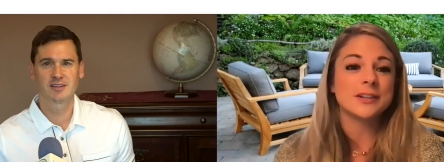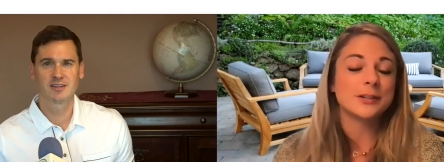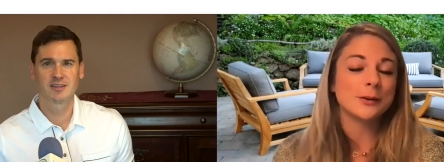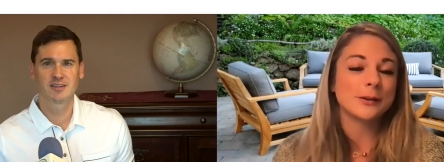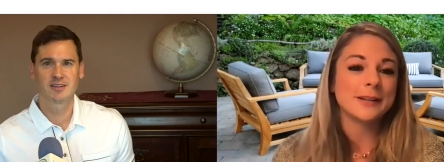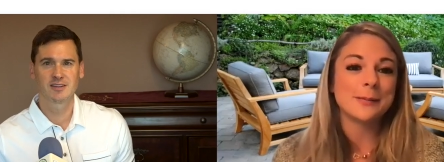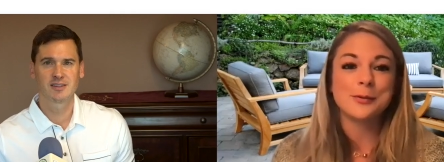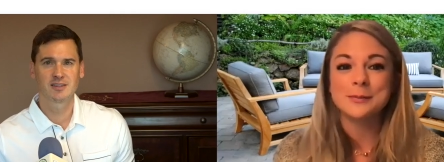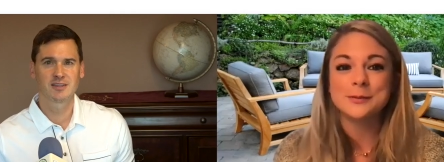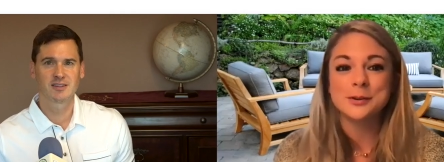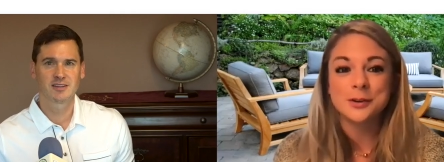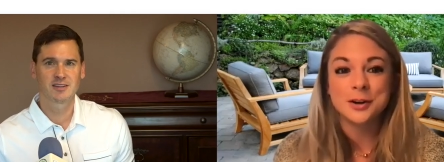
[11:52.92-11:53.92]
Speaker 1: to accept
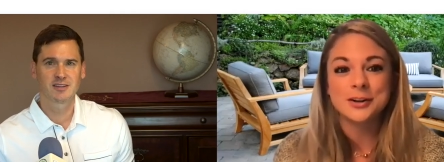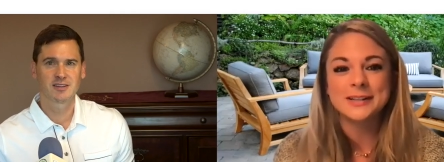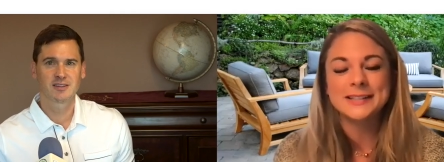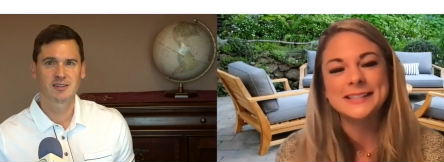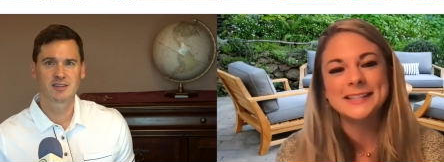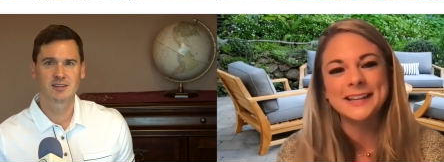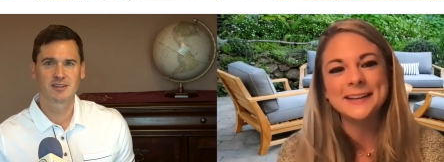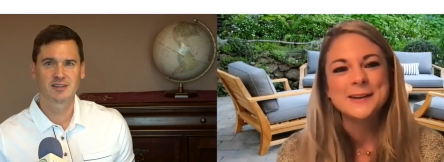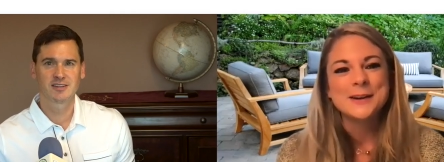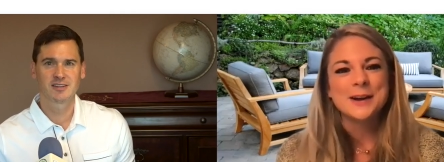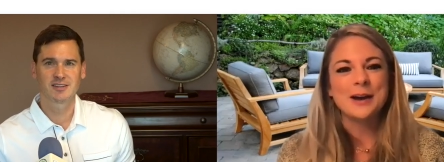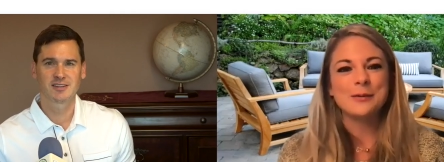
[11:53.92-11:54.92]
cryptocurrency.
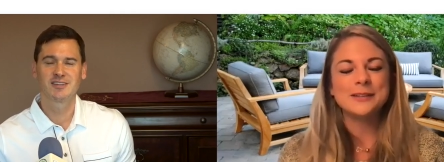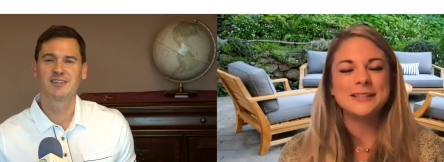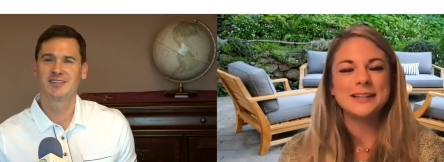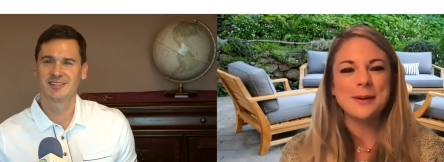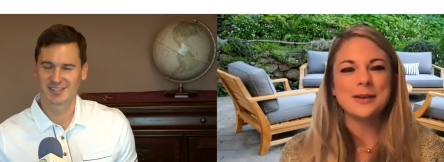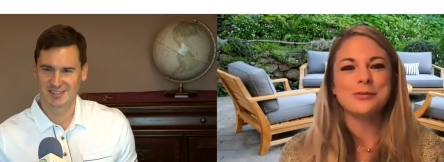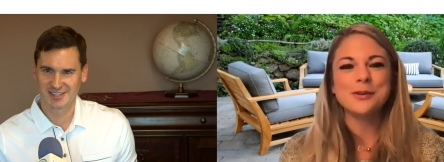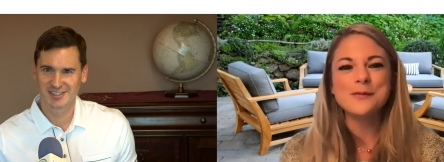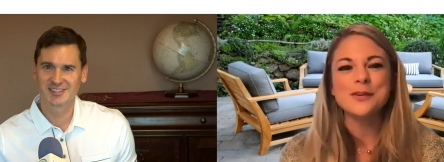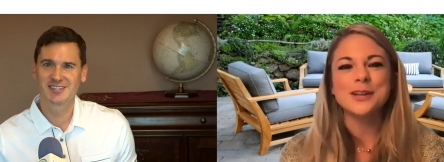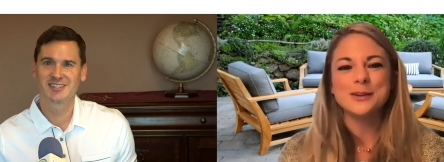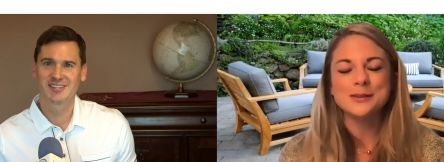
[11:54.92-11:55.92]
We did about
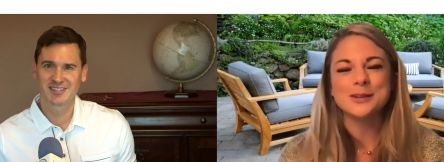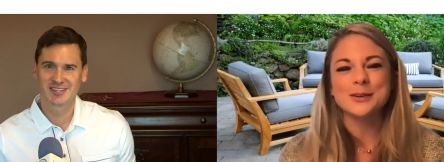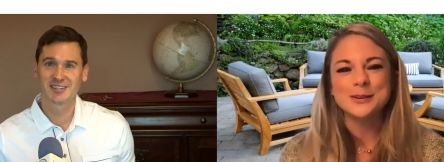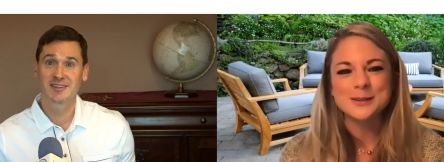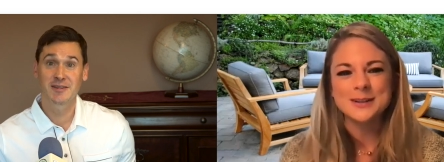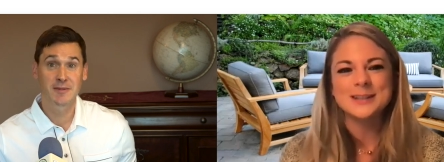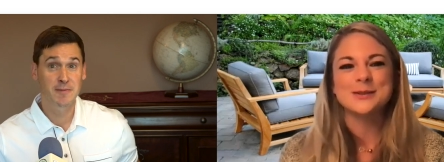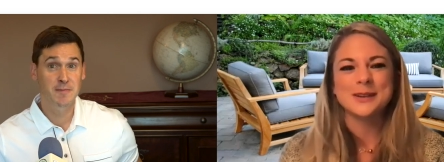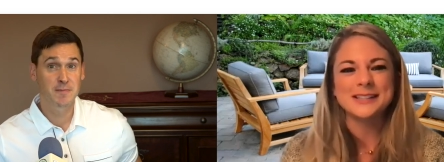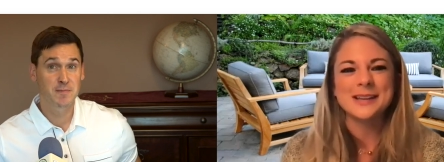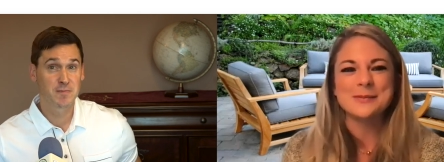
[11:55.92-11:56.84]
3-4 years ago started to accept